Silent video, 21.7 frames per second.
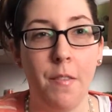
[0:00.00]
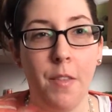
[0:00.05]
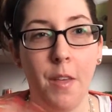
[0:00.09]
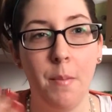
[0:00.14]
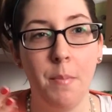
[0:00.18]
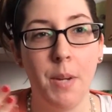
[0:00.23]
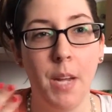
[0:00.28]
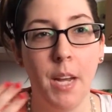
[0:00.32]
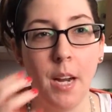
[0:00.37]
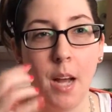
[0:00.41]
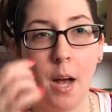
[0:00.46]
for
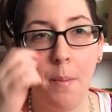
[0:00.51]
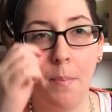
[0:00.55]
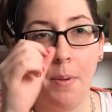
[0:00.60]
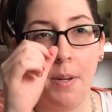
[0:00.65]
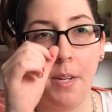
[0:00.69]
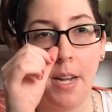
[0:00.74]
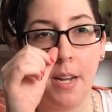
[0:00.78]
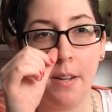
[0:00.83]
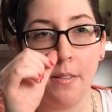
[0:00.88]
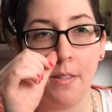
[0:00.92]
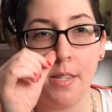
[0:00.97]
them to get up
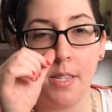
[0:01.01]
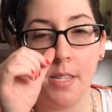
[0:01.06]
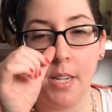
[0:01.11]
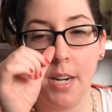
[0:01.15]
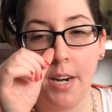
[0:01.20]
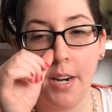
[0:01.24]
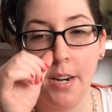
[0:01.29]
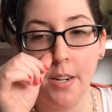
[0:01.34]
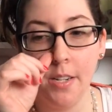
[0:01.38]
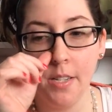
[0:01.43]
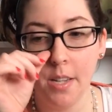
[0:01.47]
and down
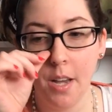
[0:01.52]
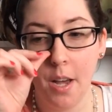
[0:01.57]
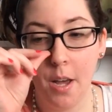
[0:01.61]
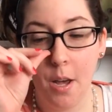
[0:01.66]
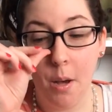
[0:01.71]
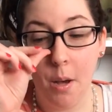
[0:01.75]
stairs,